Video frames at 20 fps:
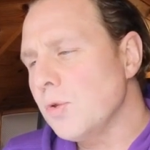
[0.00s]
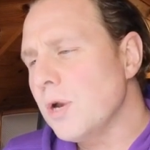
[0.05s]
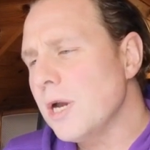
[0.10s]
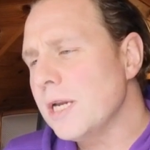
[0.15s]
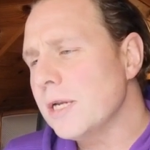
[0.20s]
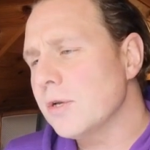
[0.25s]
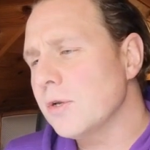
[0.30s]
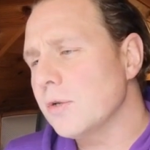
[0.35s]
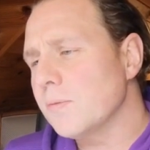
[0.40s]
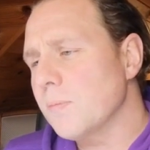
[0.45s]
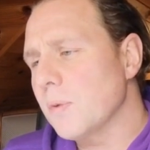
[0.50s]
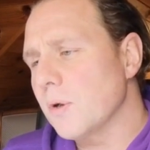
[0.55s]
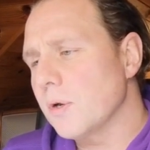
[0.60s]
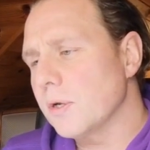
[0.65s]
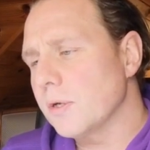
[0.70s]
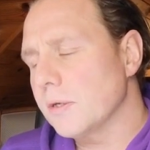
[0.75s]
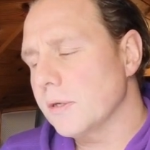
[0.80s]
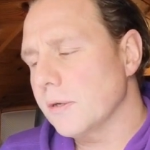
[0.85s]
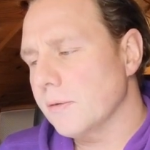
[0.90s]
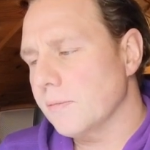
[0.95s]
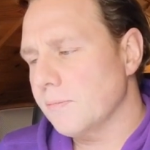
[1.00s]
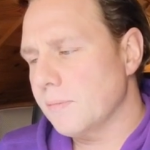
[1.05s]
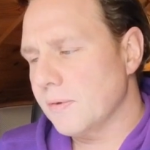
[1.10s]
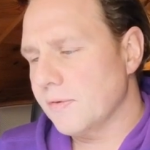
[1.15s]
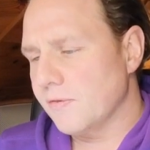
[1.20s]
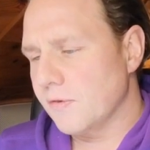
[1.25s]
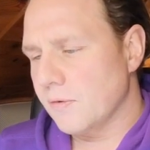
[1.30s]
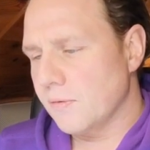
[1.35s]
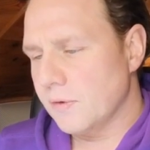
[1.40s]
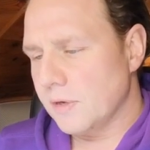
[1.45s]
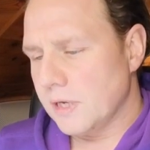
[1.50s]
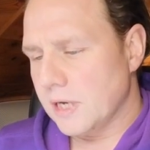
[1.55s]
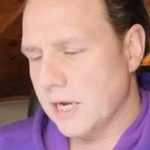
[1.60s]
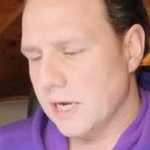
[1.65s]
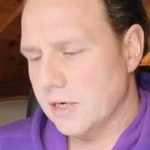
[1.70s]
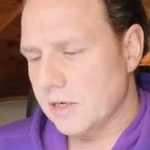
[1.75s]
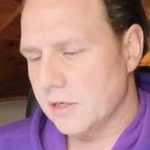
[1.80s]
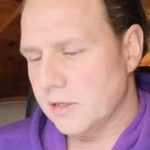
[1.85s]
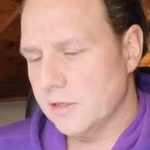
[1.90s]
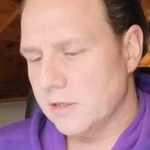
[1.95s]
You had a good point before we
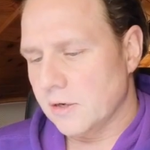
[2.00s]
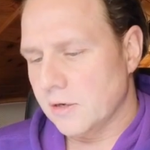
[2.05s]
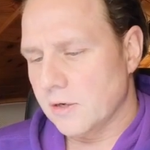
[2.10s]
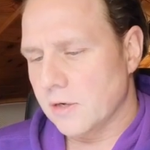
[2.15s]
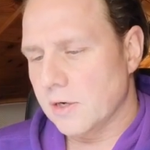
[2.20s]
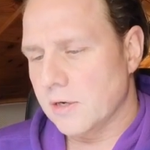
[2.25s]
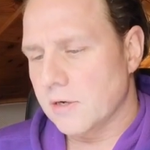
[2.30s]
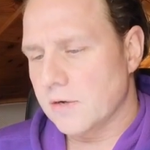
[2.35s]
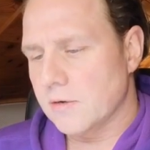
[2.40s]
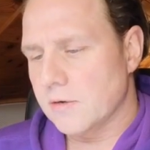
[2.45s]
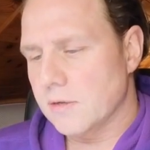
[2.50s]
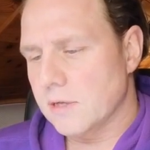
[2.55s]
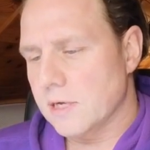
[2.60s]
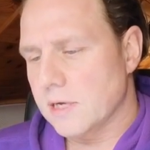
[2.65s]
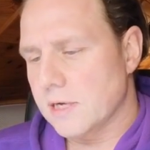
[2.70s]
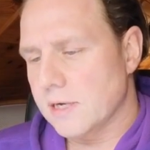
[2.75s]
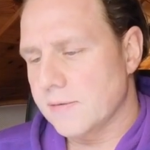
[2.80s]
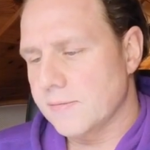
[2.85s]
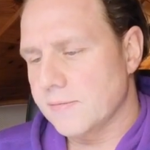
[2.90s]
actually started the call.